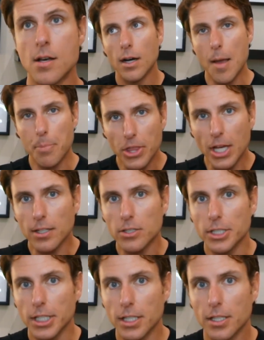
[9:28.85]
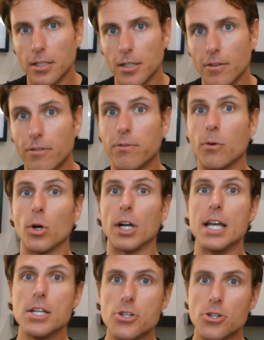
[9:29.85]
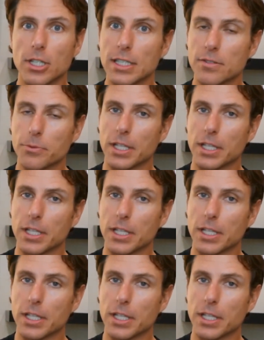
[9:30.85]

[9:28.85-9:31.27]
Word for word: Hypothetically, for injuries,